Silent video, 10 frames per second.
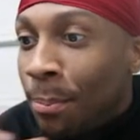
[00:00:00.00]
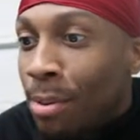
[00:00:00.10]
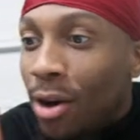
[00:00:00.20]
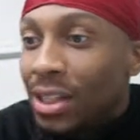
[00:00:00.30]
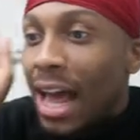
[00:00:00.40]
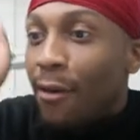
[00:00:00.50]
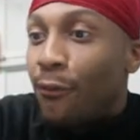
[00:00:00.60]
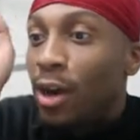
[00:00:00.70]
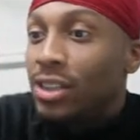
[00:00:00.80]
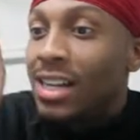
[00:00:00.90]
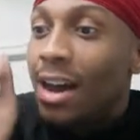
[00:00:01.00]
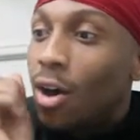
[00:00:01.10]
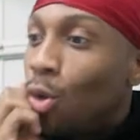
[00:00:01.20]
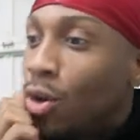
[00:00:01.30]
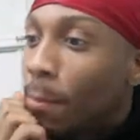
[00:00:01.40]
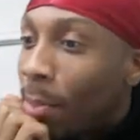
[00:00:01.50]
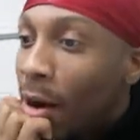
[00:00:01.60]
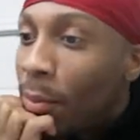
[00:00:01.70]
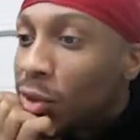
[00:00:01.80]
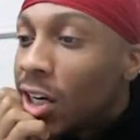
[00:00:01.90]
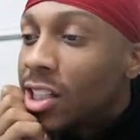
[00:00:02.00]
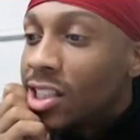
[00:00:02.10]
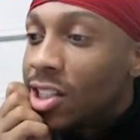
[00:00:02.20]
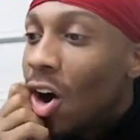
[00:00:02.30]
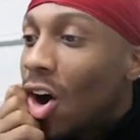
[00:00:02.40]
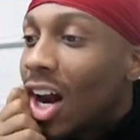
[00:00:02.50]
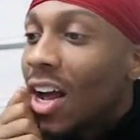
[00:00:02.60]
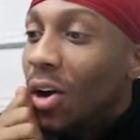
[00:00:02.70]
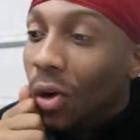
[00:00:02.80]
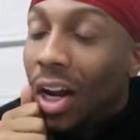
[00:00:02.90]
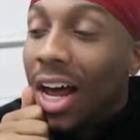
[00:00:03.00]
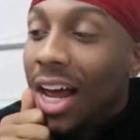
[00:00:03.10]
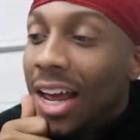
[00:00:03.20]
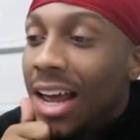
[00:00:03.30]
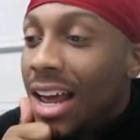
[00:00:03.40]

Bro, like, first down. Ooh, them purple jerseys hard. I ain't gonna lie.